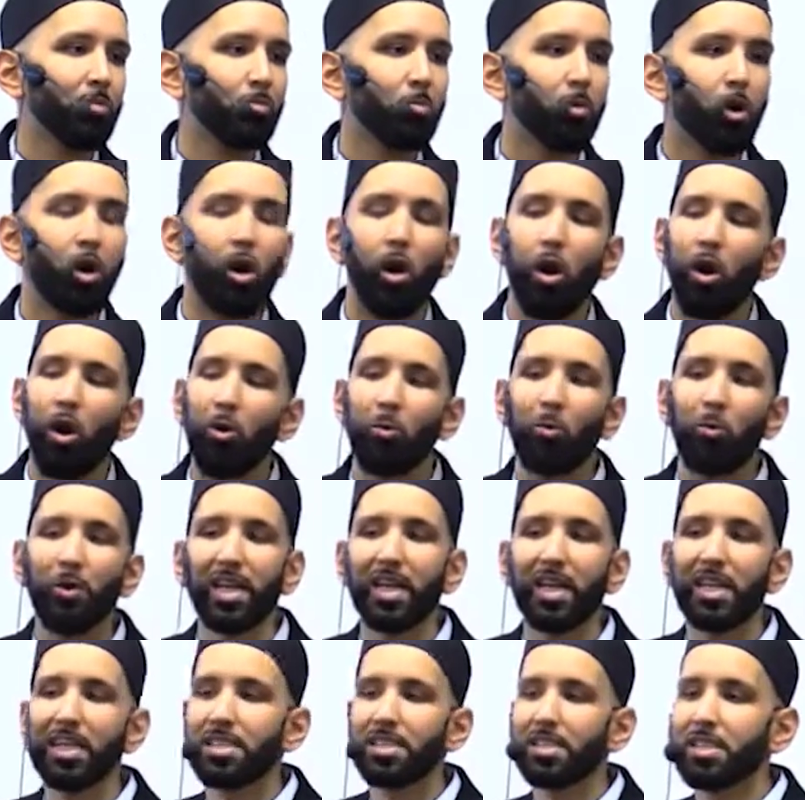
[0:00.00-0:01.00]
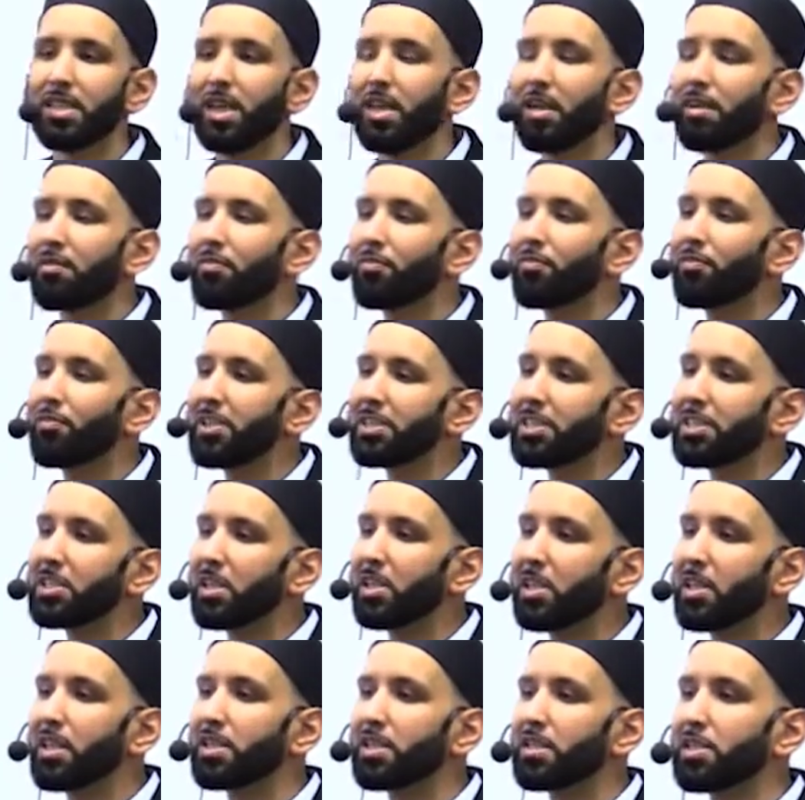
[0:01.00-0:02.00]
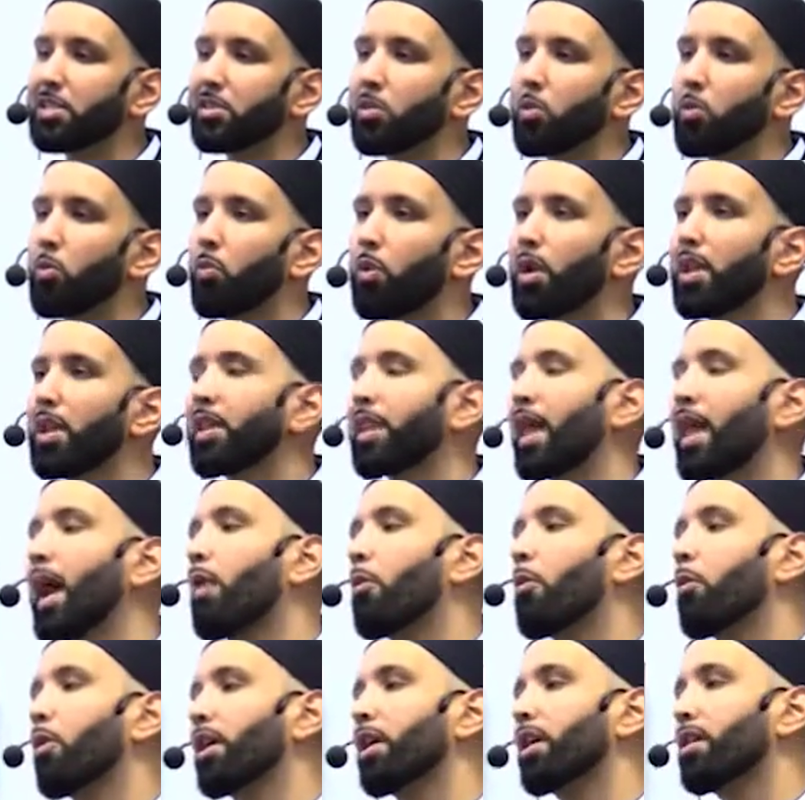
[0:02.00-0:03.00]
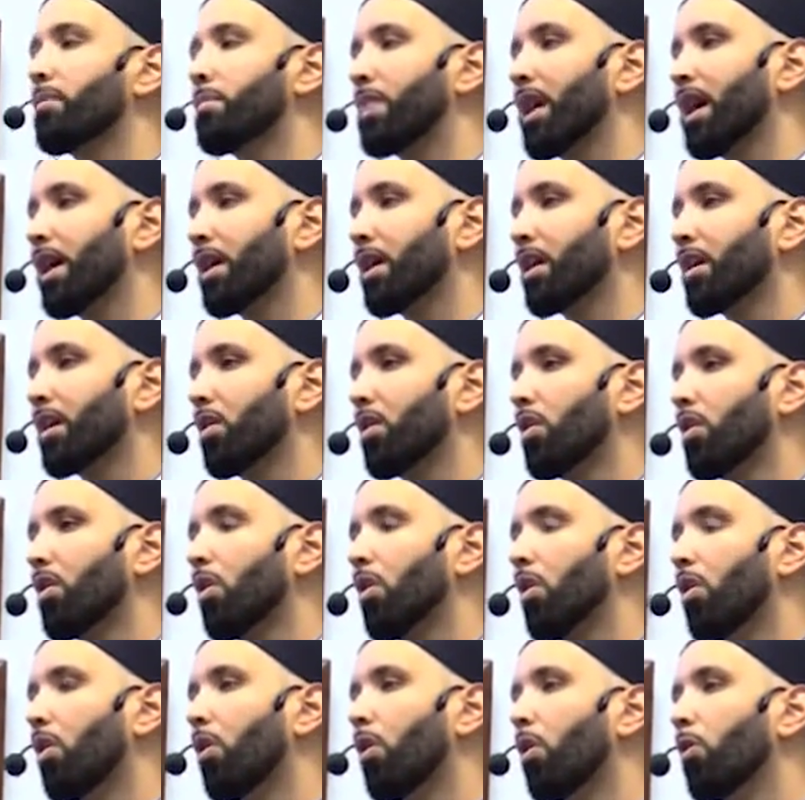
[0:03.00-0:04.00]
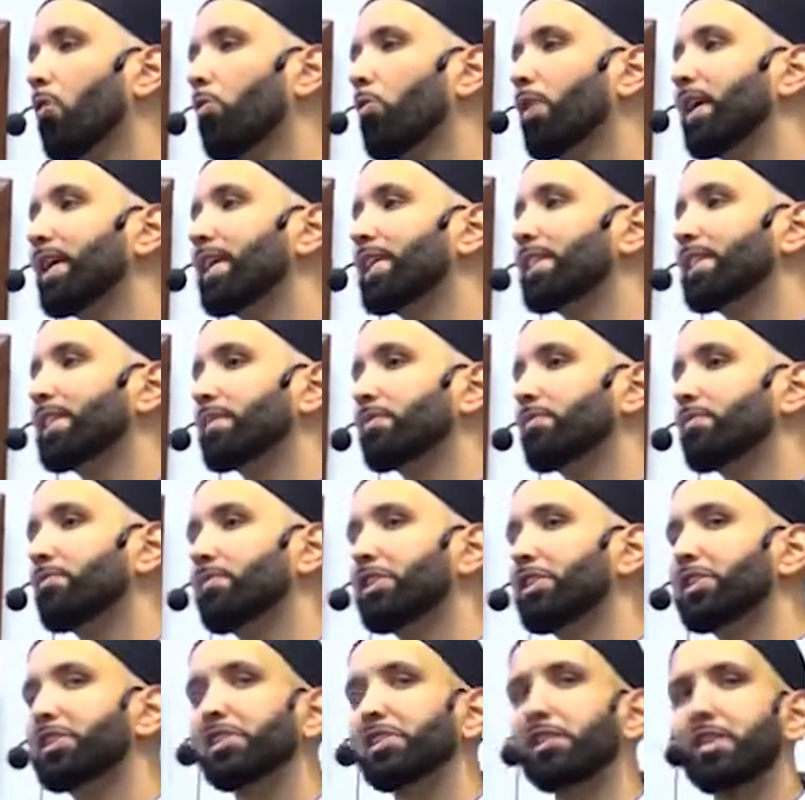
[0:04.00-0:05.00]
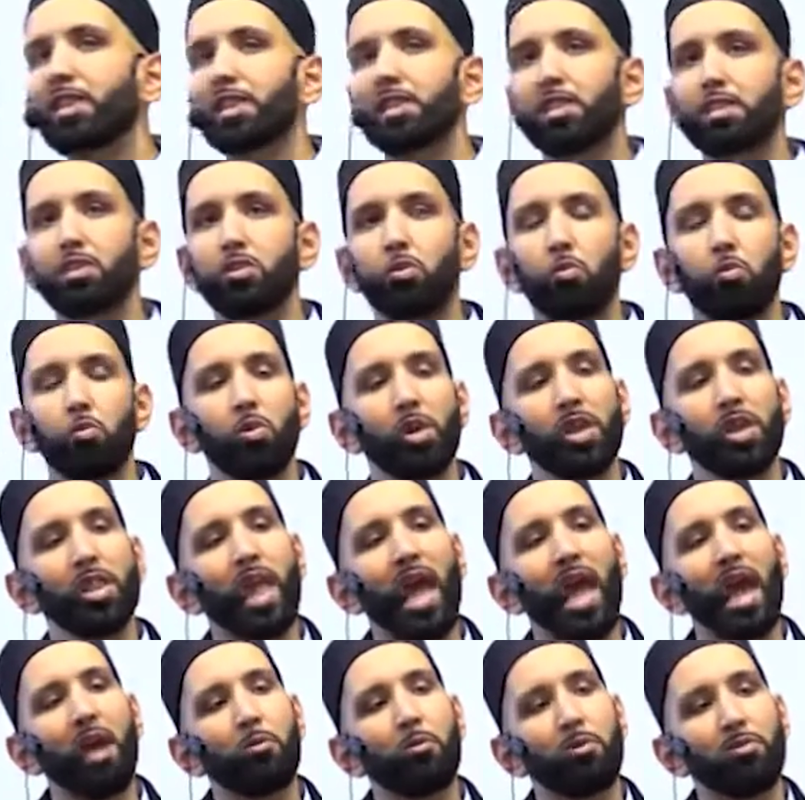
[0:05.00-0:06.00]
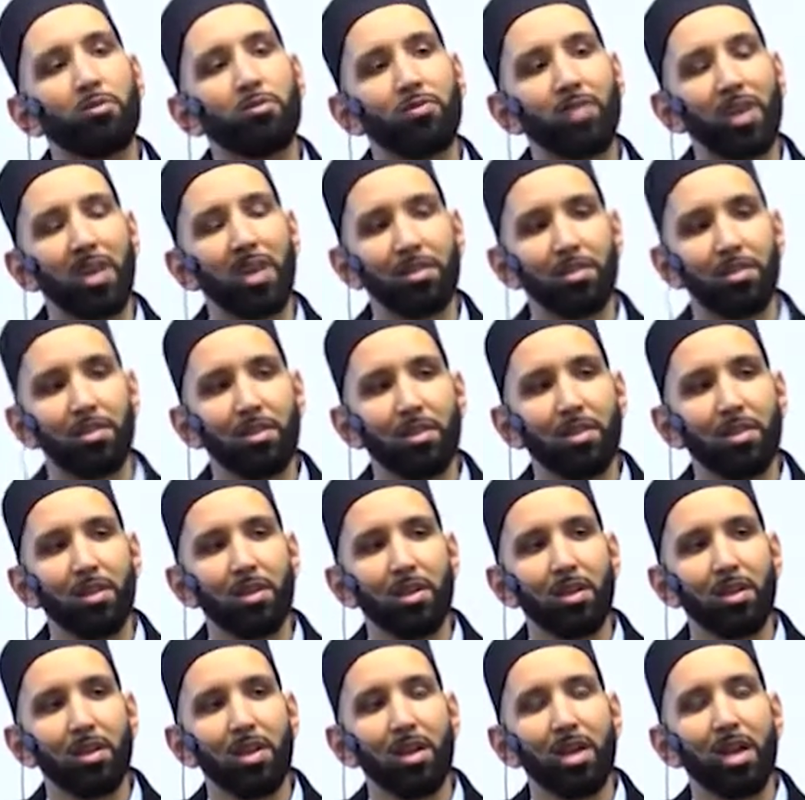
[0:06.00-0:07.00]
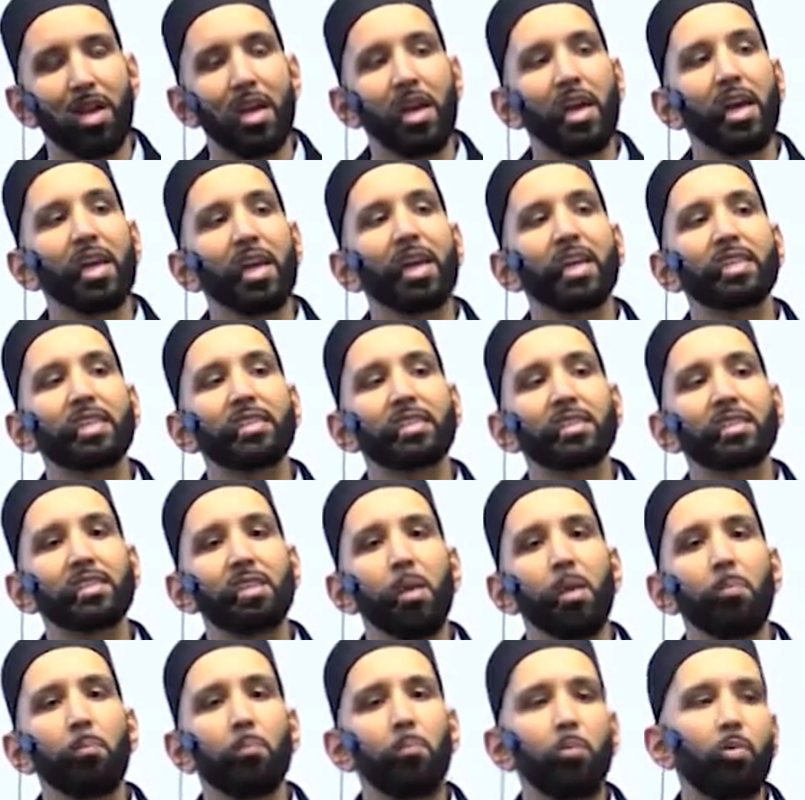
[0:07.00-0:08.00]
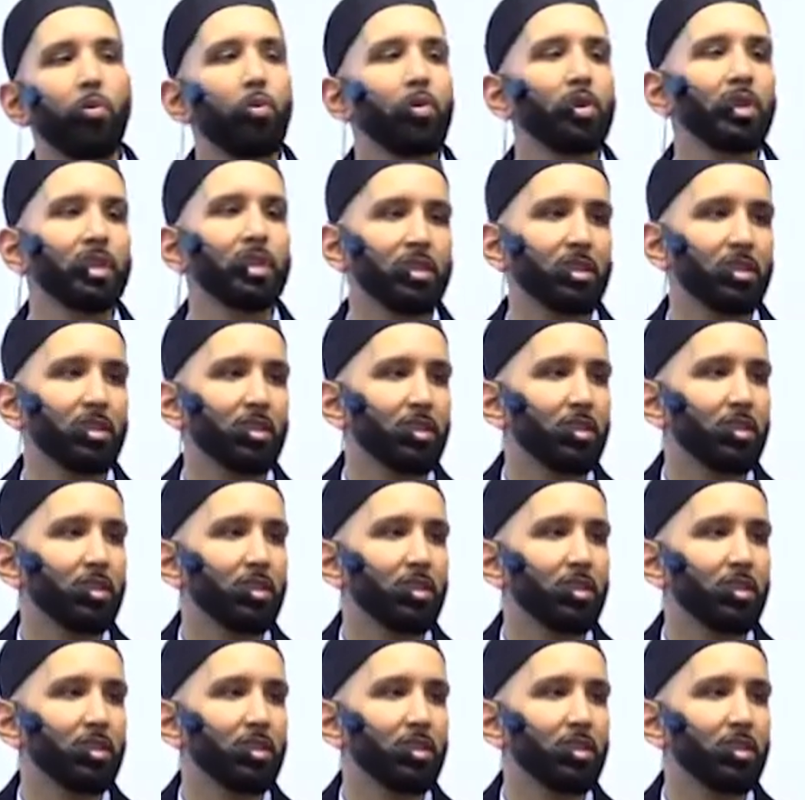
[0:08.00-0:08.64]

We're always vigilant with our iman, always vigilant with our faith. And at some point,